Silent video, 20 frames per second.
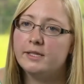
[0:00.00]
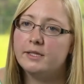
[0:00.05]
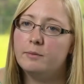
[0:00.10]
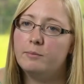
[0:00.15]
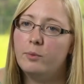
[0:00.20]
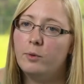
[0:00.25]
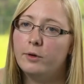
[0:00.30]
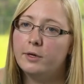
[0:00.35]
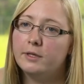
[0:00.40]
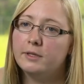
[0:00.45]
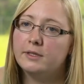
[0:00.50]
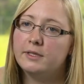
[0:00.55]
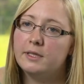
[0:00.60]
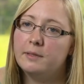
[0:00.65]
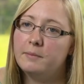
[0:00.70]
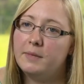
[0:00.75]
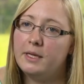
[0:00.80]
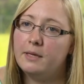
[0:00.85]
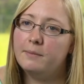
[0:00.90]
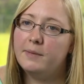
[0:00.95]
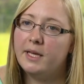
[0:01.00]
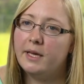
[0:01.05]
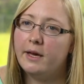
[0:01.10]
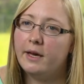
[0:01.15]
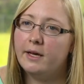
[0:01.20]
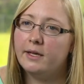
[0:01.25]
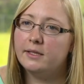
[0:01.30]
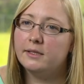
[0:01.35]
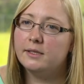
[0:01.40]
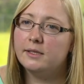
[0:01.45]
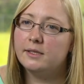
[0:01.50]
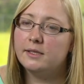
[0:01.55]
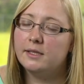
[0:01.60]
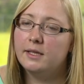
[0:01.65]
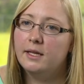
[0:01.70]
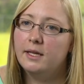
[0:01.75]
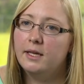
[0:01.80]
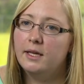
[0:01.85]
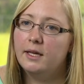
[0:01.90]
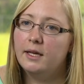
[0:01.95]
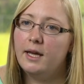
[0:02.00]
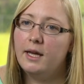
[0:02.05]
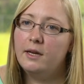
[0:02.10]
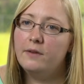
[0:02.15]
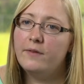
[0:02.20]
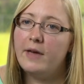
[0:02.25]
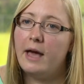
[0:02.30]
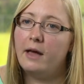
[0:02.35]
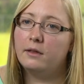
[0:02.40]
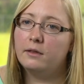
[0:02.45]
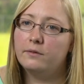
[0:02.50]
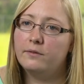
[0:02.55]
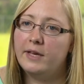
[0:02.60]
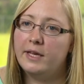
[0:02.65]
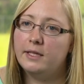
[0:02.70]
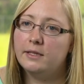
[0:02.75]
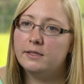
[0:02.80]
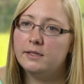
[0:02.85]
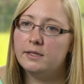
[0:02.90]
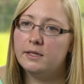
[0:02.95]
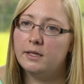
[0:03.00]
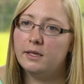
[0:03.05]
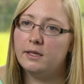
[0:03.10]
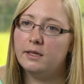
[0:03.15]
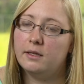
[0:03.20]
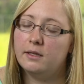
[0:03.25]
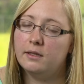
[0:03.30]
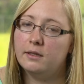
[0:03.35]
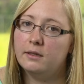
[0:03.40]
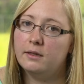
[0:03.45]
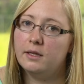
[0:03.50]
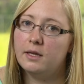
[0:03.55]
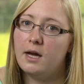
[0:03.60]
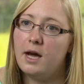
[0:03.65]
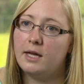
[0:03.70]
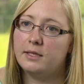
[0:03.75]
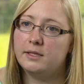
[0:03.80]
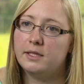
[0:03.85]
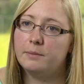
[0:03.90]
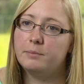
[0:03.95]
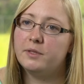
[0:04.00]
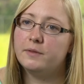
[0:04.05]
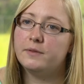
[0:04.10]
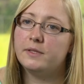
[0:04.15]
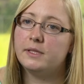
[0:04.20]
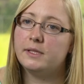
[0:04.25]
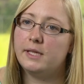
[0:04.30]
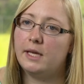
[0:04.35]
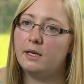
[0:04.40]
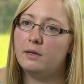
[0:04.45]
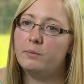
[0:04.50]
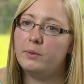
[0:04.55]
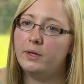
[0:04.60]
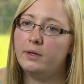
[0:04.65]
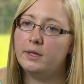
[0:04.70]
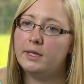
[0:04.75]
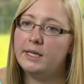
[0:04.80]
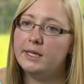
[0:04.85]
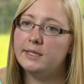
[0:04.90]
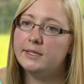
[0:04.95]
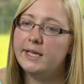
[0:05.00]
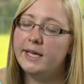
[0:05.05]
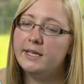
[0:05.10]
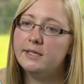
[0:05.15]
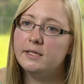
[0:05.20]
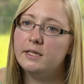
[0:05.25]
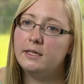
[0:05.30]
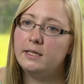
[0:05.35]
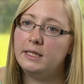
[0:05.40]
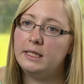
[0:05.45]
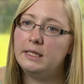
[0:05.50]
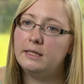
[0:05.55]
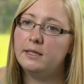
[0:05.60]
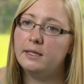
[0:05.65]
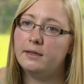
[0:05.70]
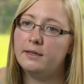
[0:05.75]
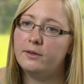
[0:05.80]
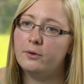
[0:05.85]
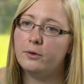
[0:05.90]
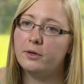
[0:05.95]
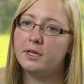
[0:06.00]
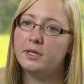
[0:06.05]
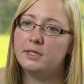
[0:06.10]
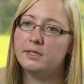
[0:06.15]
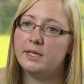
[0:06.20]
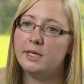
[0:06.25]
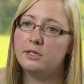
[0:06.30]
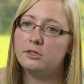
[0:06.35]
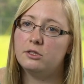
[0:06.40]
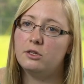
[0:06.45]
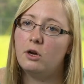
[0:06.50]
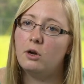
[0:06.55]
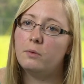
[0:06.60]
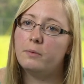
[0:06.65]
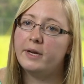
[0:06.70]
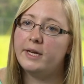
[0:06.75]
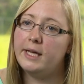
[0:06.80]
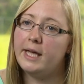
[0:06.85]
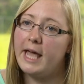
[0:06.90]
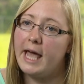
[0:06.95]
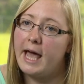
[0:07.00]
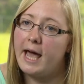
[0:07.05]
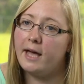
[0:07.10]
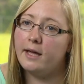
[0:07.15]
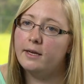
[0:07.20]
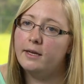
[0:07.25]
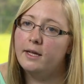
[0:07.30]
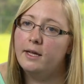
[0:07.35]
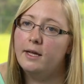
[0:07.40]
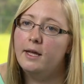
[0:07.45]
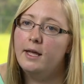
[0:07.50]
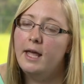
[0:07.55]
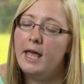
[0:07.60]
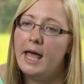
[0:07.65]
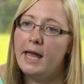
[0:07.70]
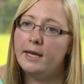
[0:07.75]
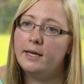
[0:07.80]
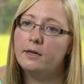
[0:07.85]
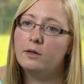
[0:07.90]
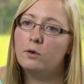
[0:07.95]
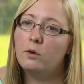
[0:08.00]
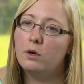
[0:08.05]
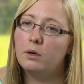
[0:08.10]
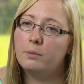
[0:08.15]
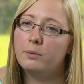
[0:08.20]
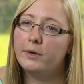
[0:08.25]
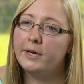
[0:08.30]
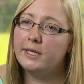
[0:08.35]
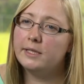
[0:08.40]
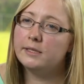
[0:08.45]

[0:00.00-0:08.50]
important to me because kind of elevates the concept of sustainability. It takes a need that the organization already had, and it incorporates